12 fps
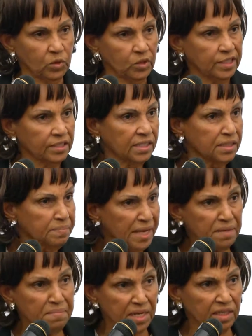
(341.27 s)
just as
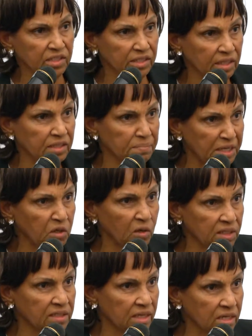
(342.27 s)
many minutes as
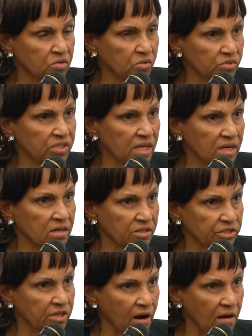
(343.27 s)
Madonna takes to sing her
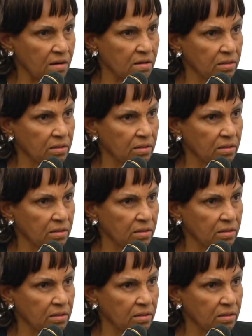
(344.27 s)
song.